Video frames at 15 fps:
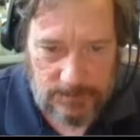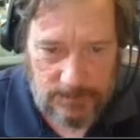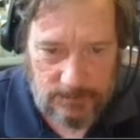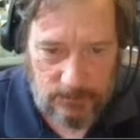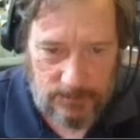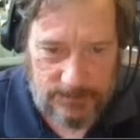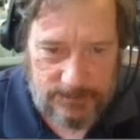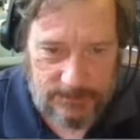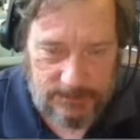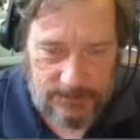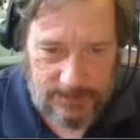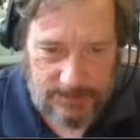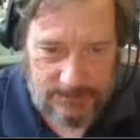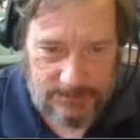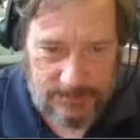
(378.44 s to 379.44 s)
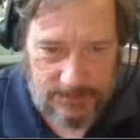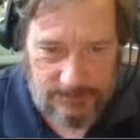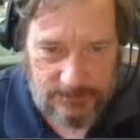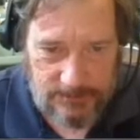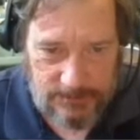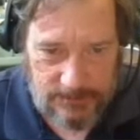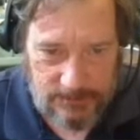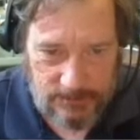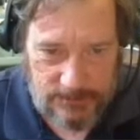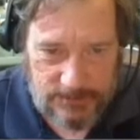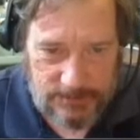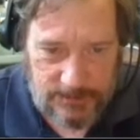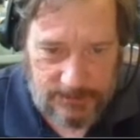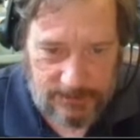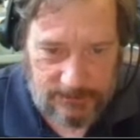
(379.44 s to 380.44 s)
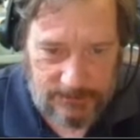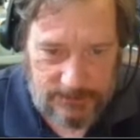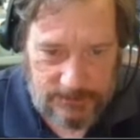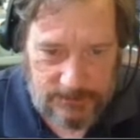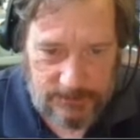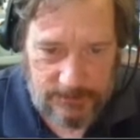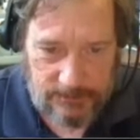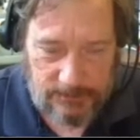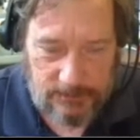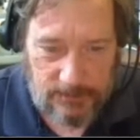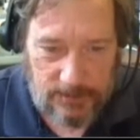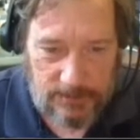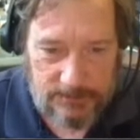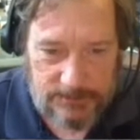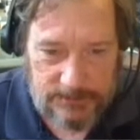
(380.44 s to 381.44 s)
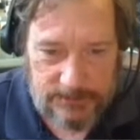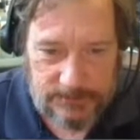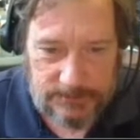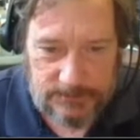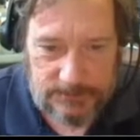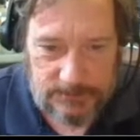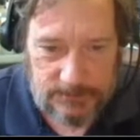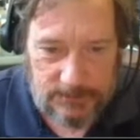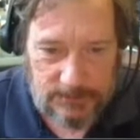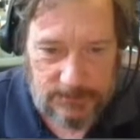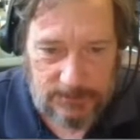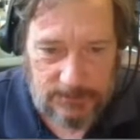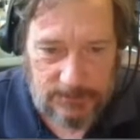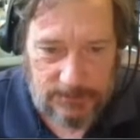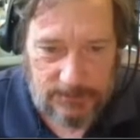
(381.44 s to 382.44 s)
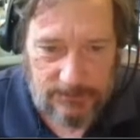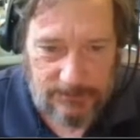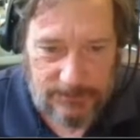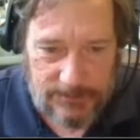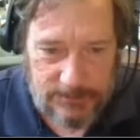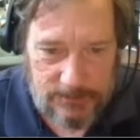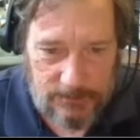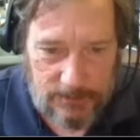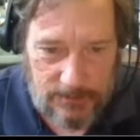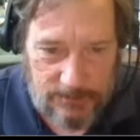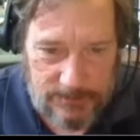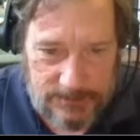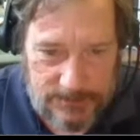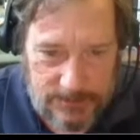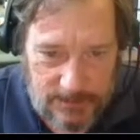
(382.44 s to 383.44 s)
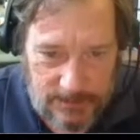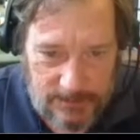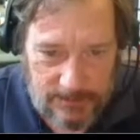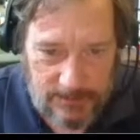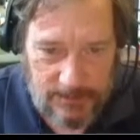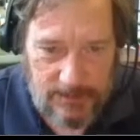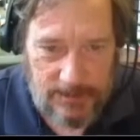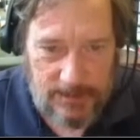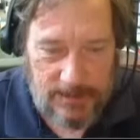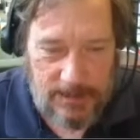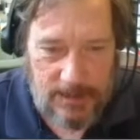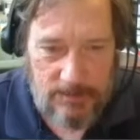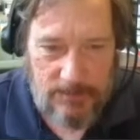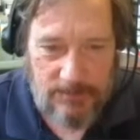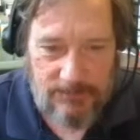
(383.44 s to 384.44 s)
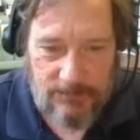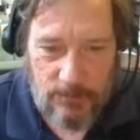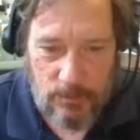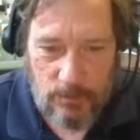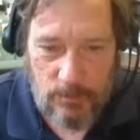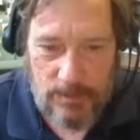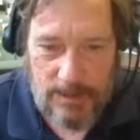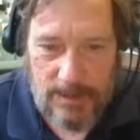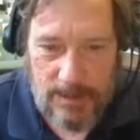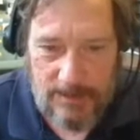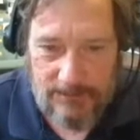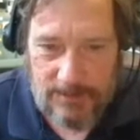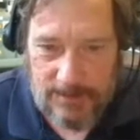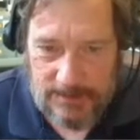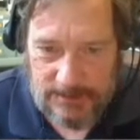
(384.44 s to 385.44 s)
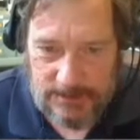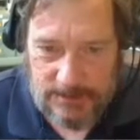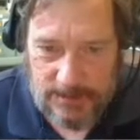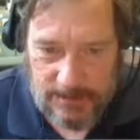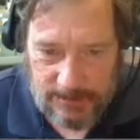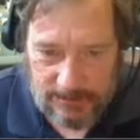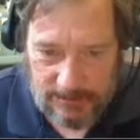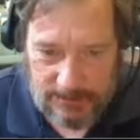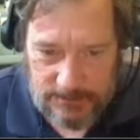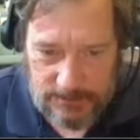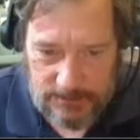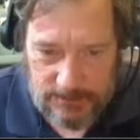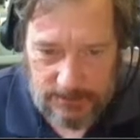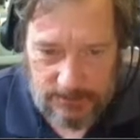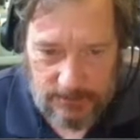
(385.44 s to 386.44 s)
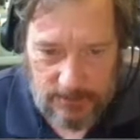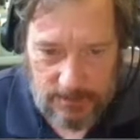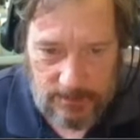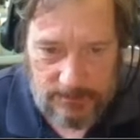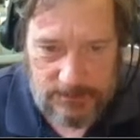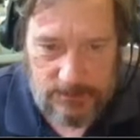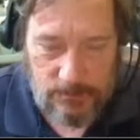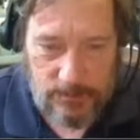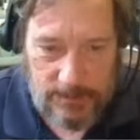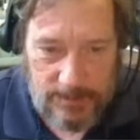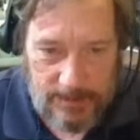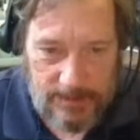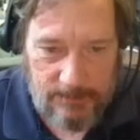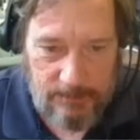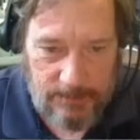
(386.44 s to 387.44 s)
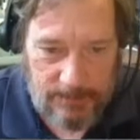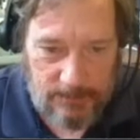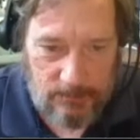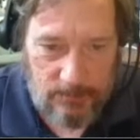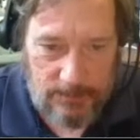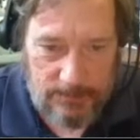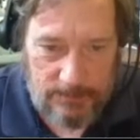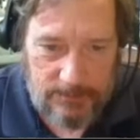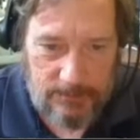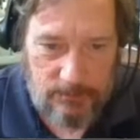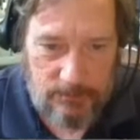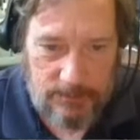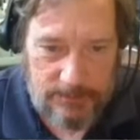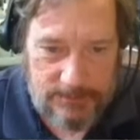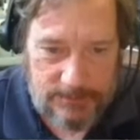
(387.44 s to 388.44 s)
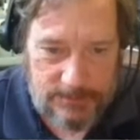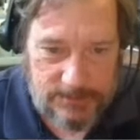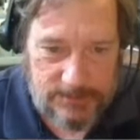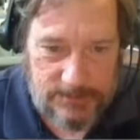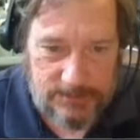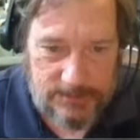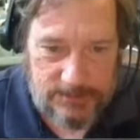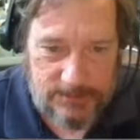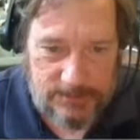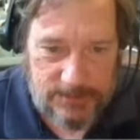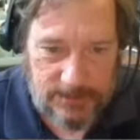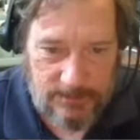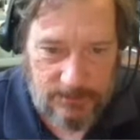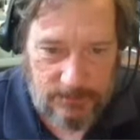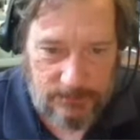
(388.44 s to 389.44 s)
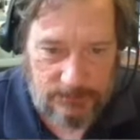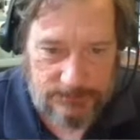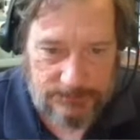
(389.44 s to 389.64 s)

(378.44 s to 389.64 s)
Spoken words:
which has nothing to do with genetically engineered crops. It's a conventional herbicide. And before we ever had genetically engineered crops, we had pigweed that were resistant to Staple.